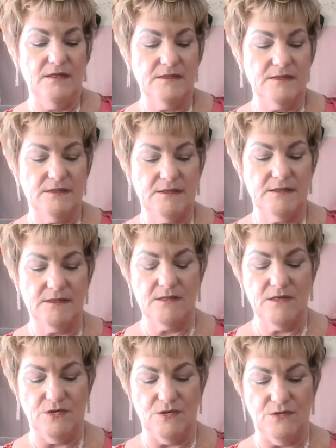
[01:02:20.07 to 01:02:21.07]

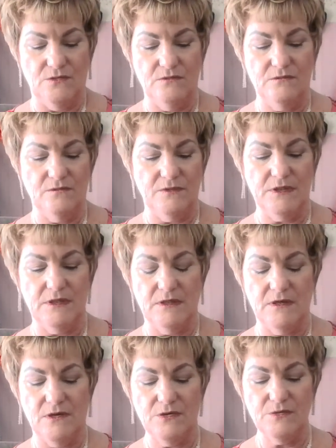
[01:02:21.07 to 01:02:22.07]
So we're going
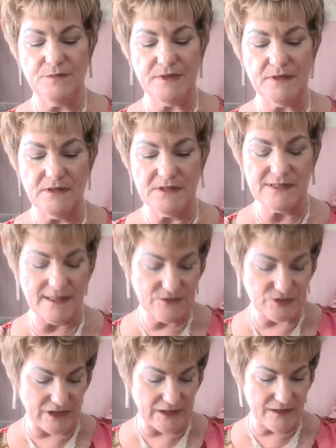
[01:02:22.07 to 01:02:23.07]
to open this. I
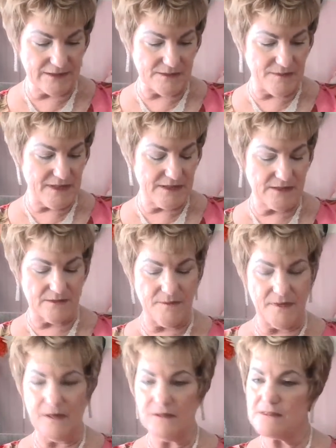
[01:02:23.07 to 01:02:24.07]
try not to mess the
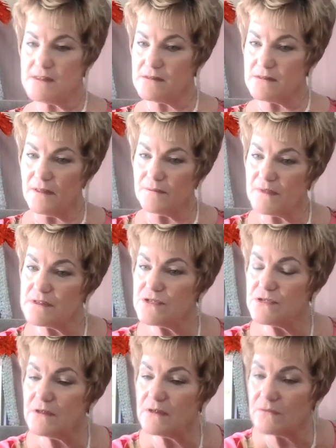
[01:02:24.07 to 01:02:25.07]
boxes up because
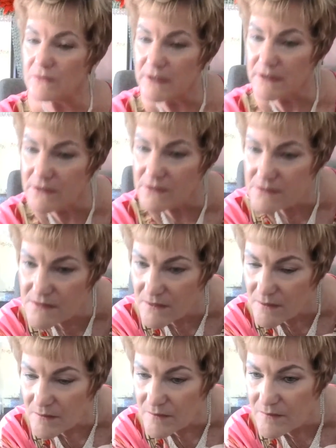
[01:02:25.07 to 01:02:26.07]
you can reuse
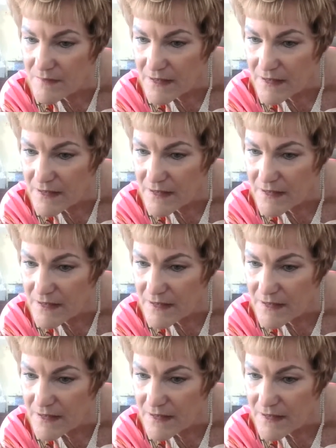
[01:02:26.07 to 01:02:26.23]
them.